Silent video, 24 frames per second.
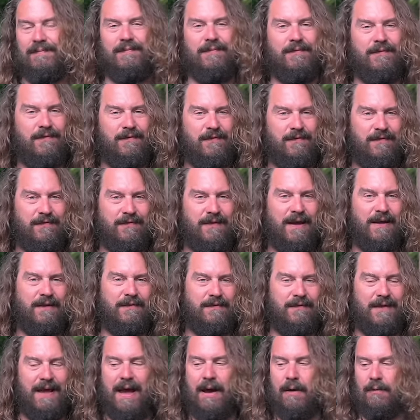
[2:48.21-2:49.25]

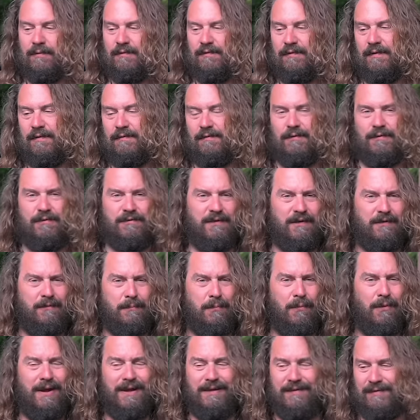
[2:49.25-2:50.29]
six ounces or six
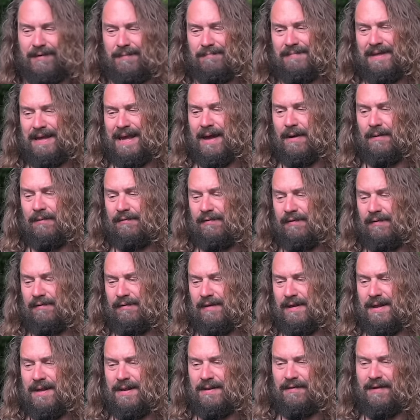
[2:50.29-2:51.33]
point something
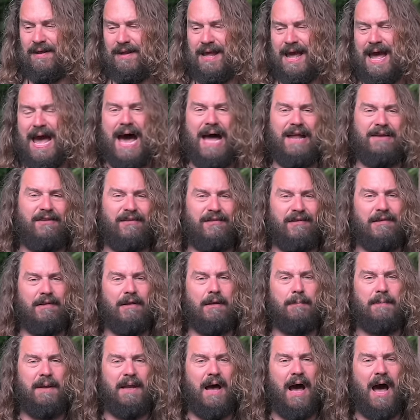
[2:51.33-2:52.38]
ounces. And it's gonna add just a
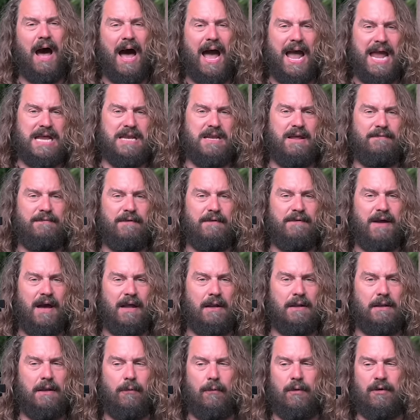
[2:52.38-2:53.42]
little bit of height if you've
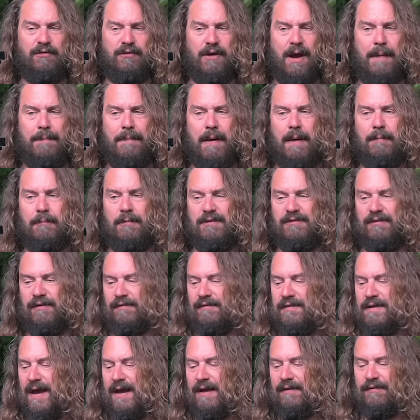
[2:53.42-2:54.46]
got a lower tripod, which
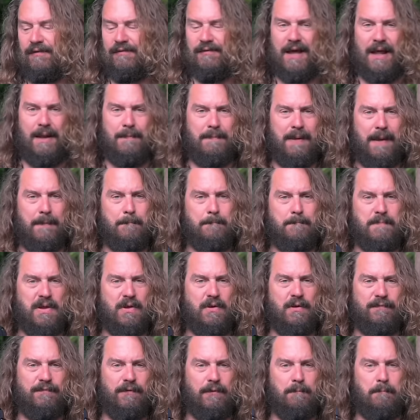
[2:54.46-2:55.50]
is nice. It's got a big,
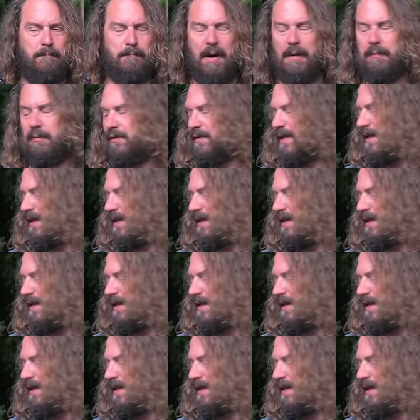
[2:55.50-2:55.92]
beautiful bubble